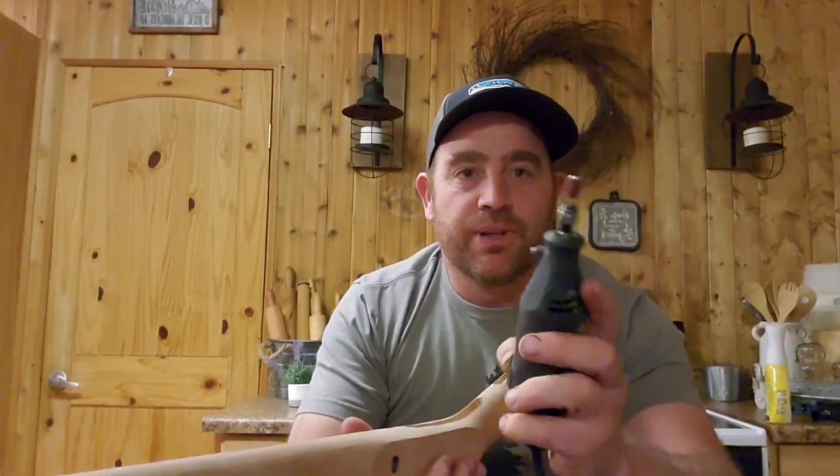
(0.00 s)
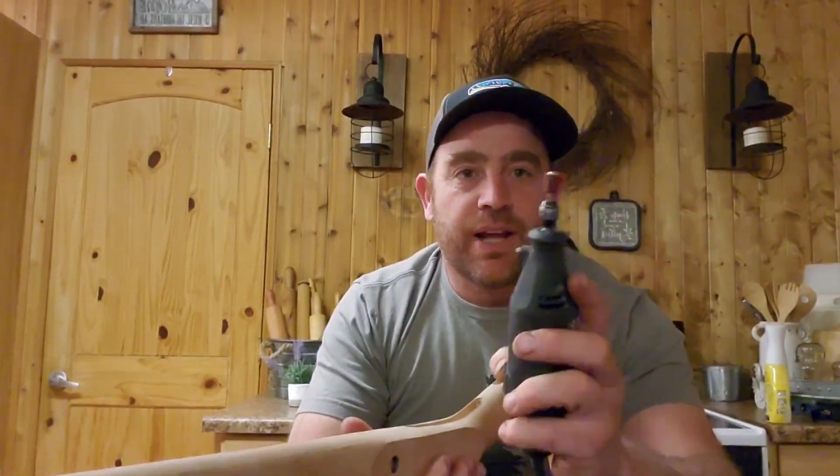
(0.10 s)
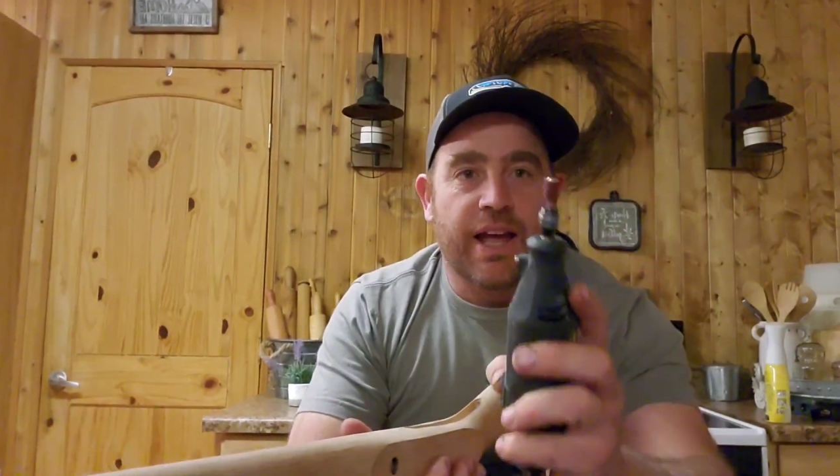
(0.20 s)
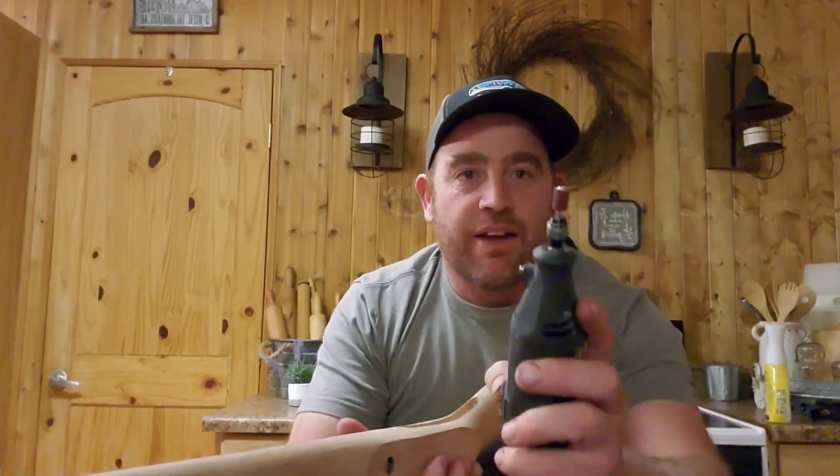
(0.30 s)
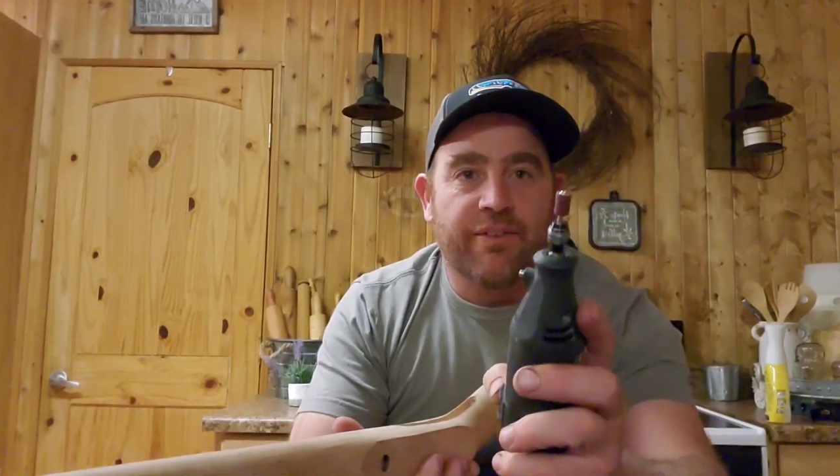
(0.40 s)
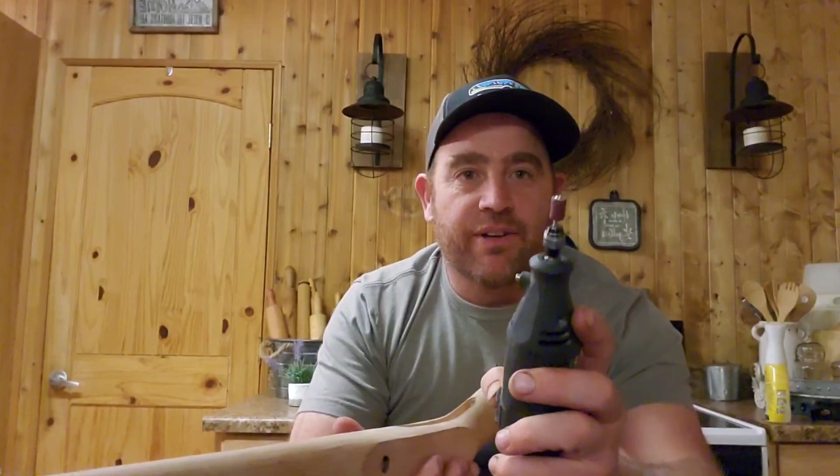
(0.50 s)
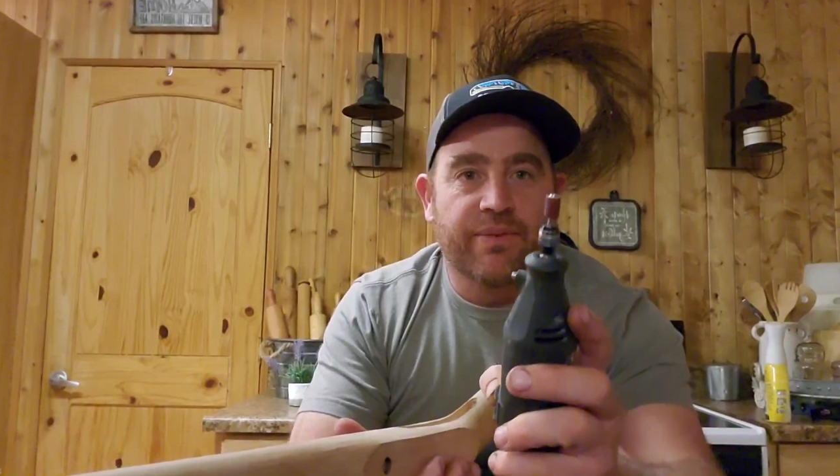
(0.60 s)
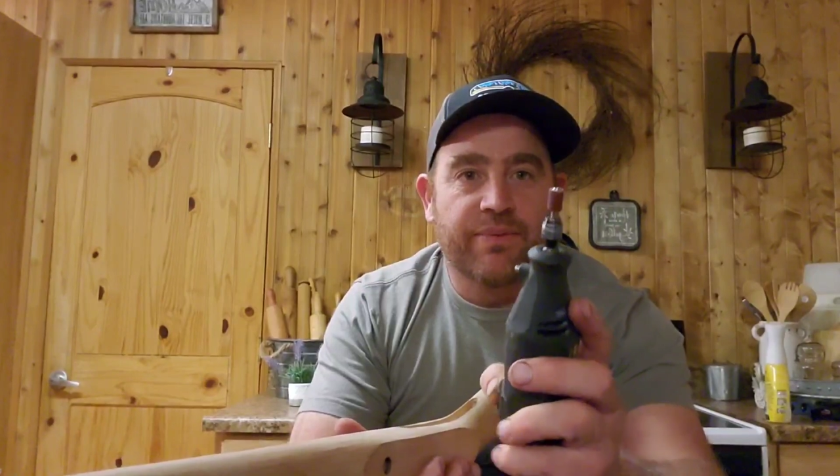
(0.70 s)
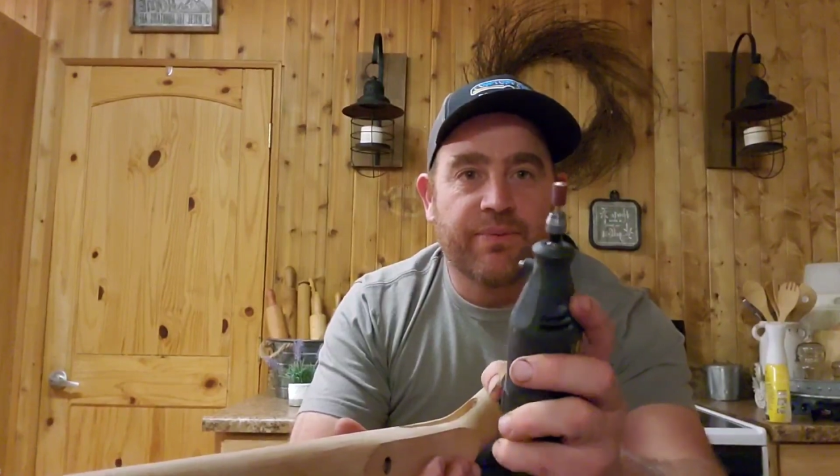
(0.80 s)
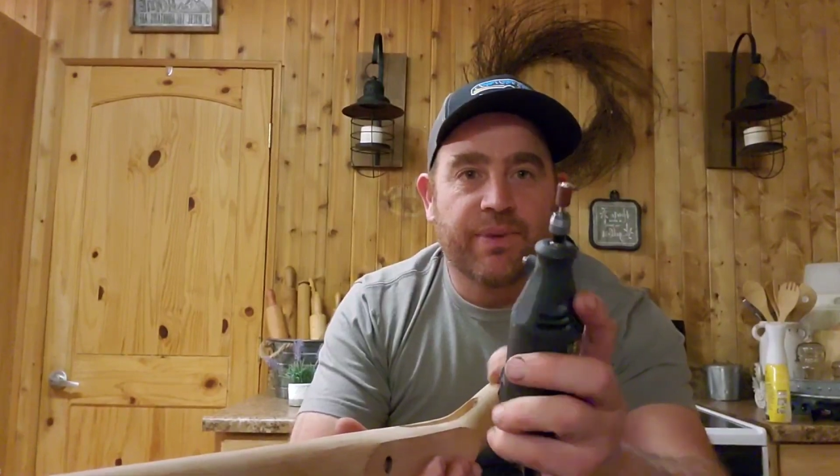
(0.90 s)
and I have a
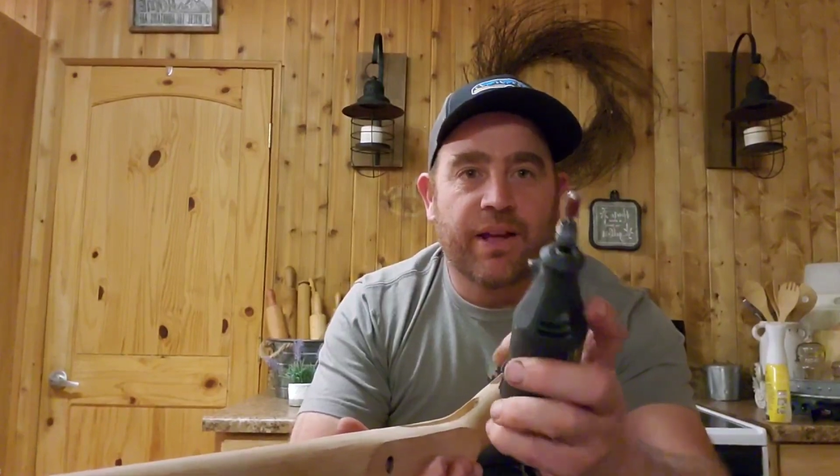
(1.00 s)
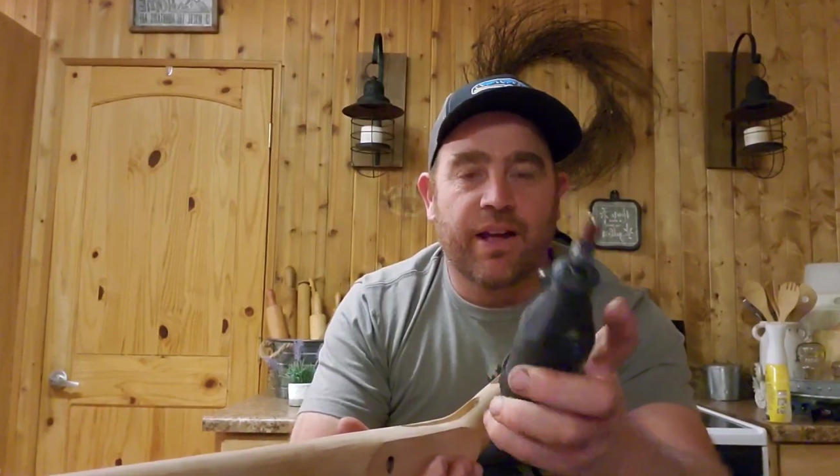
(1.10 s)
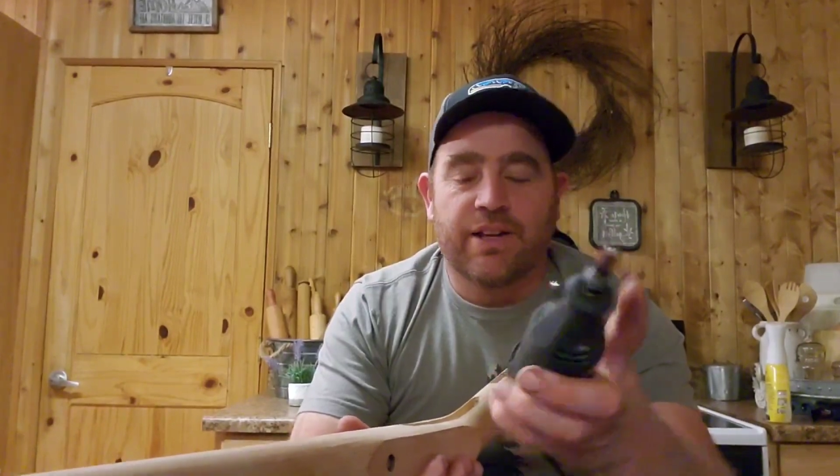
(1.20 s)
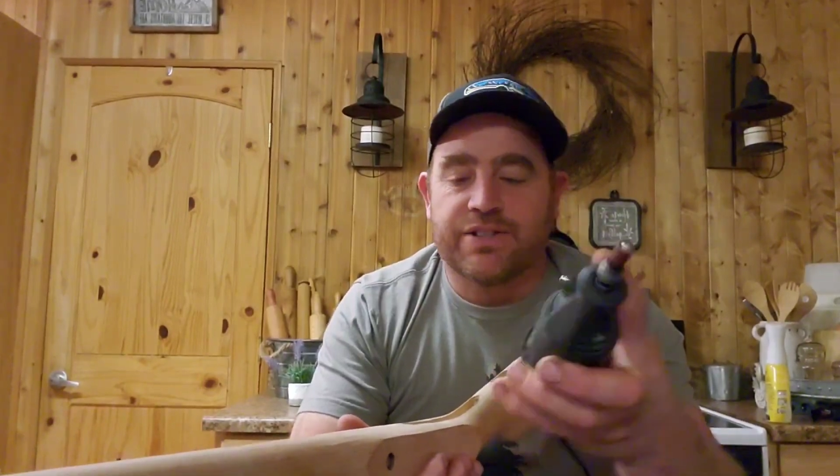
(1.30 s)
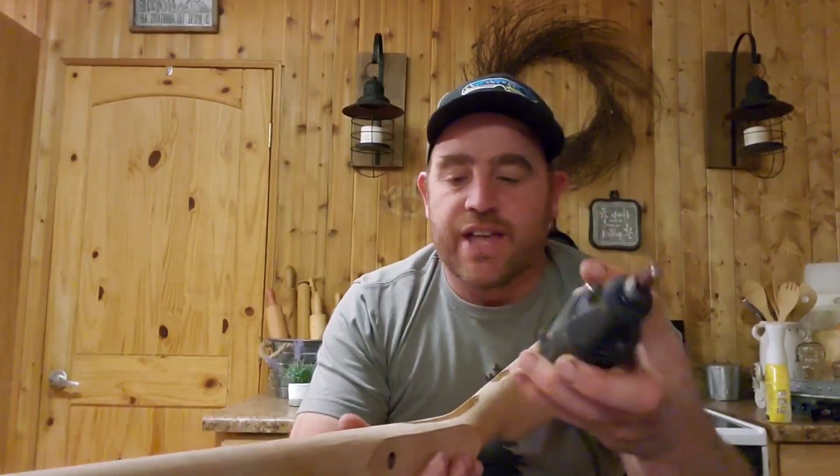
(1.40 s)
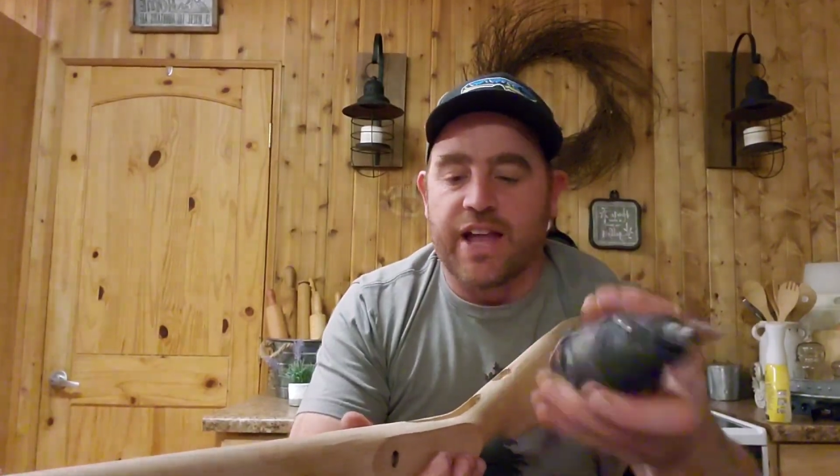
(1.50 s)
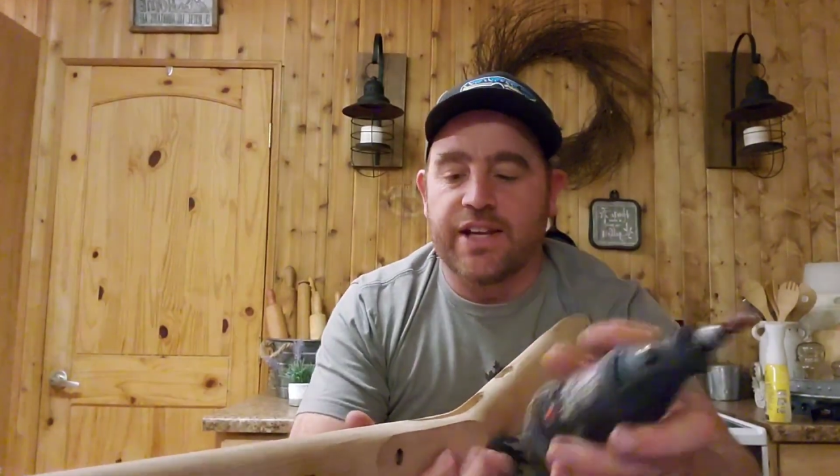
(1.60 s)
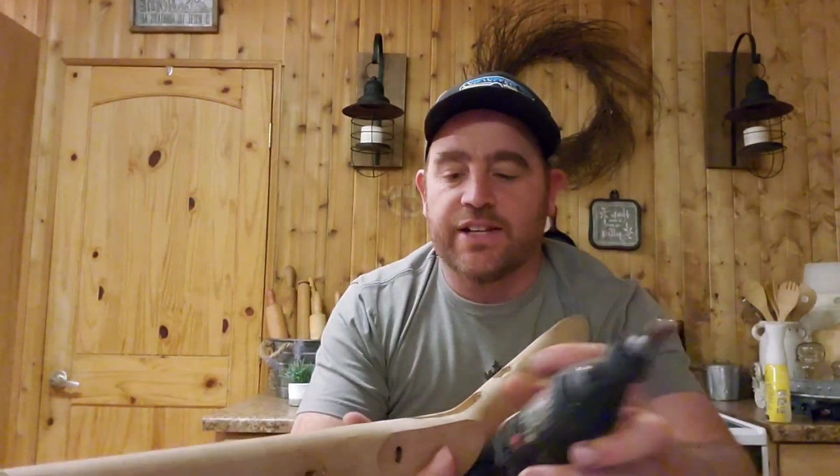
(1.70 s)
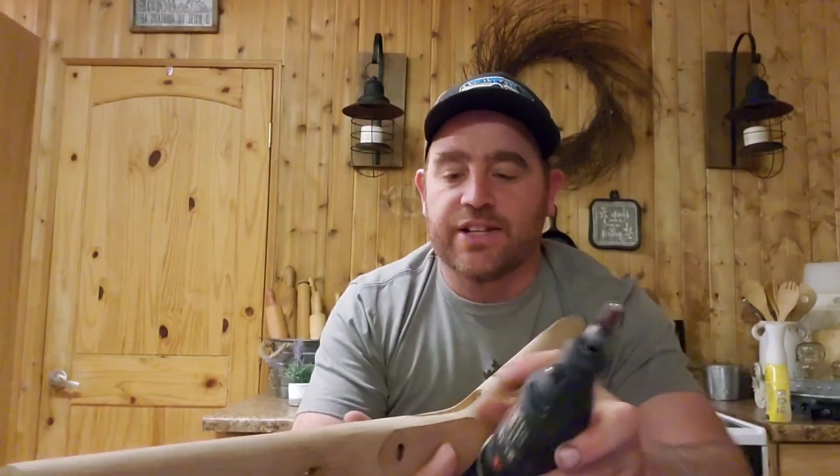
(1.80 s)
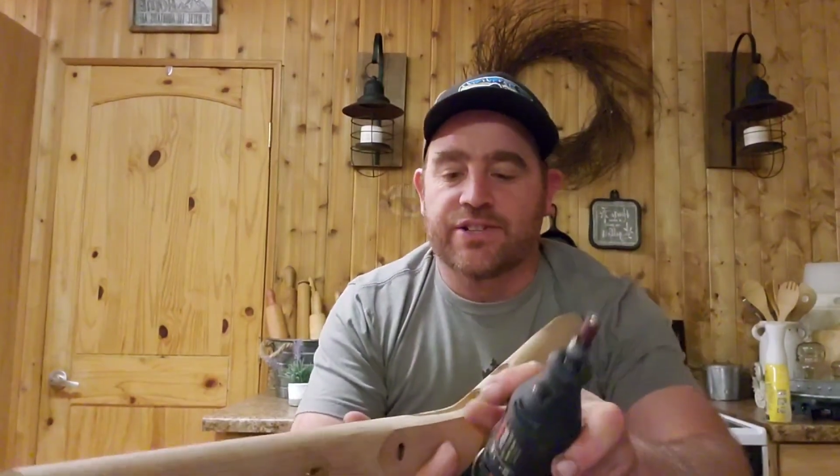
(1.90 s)

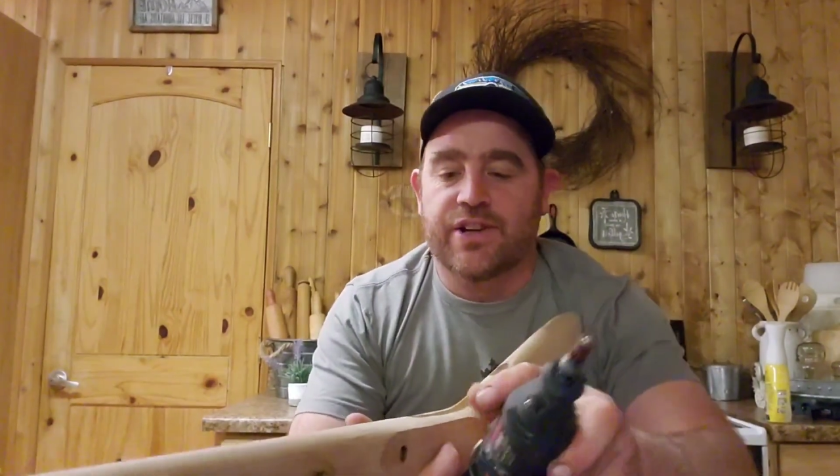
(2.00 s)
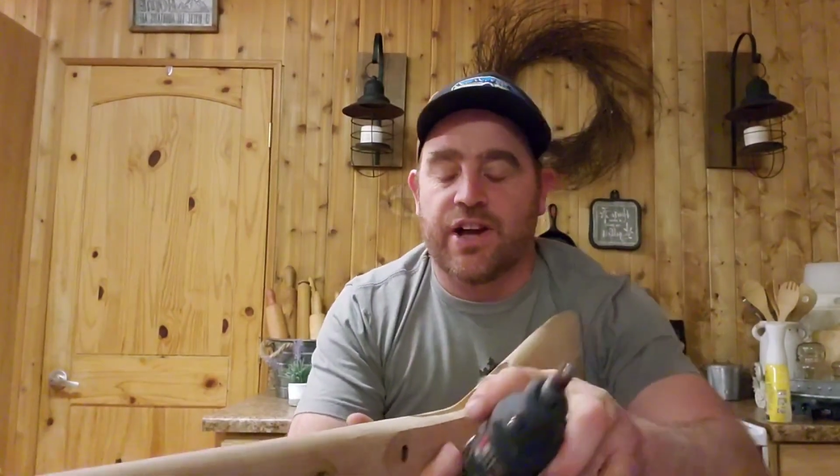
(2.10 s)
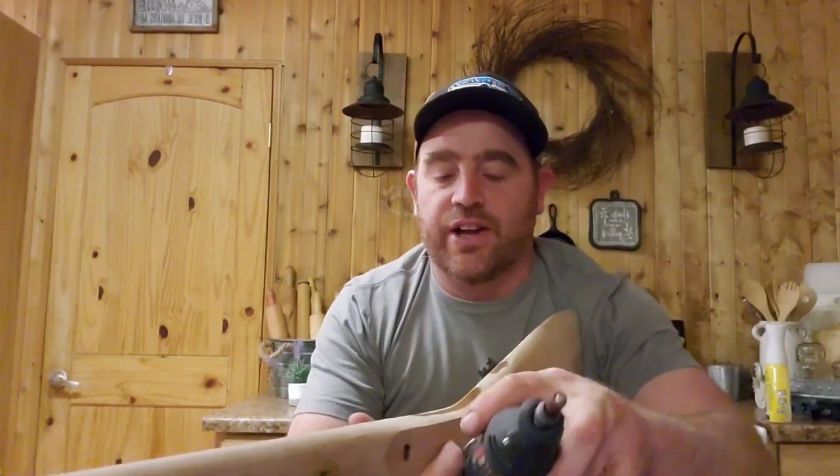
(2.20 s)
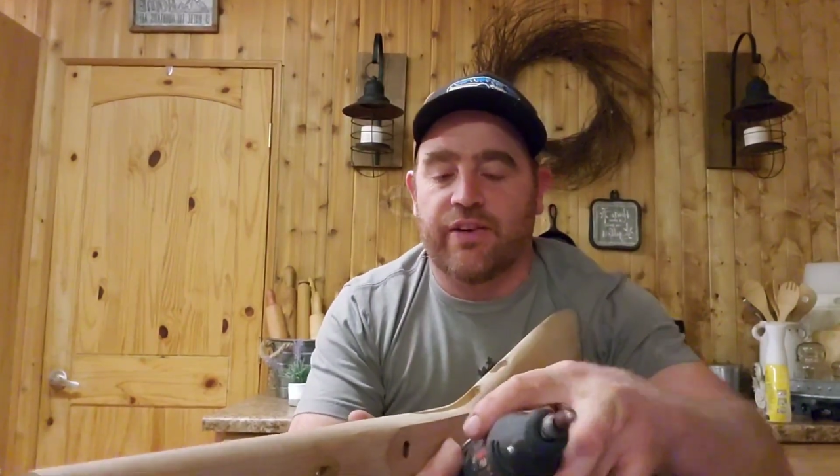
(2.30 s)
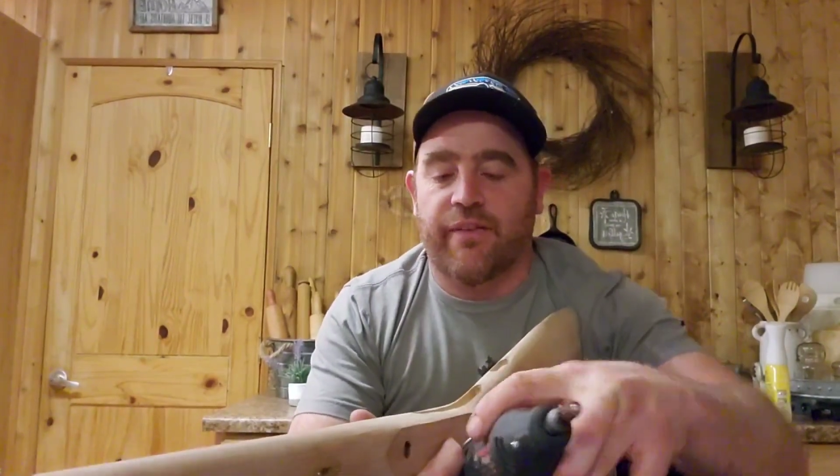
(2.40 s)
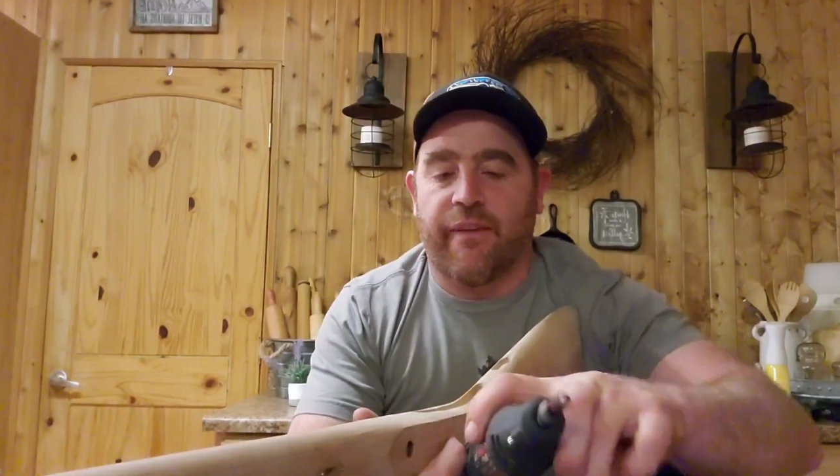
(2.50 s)
sanding disc on it.